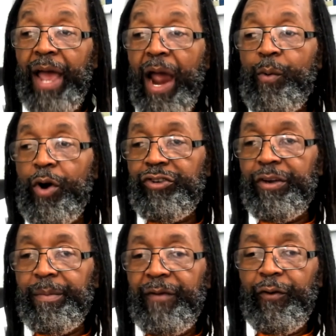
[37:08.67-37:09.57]
our
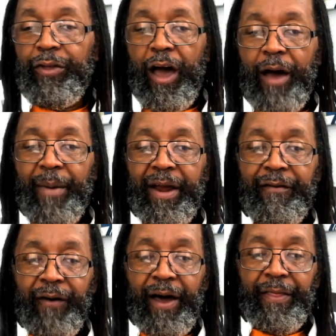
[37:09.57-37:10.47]
worship before the Almighty
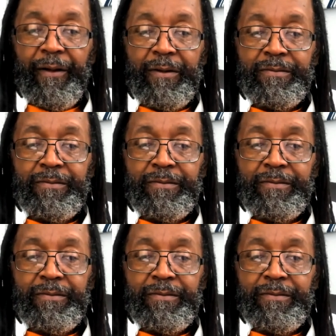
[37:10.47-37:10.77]
Father.